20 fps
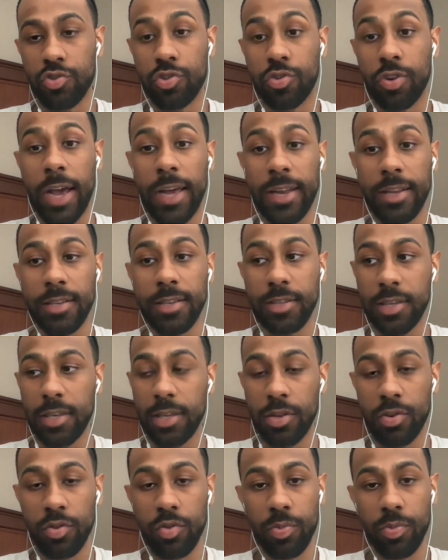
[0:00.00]
try to see
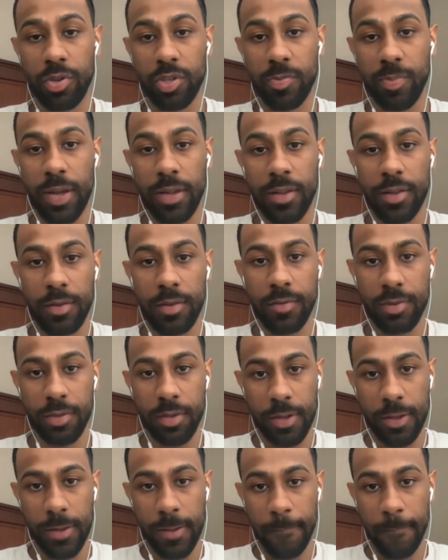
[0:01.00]
new perspectives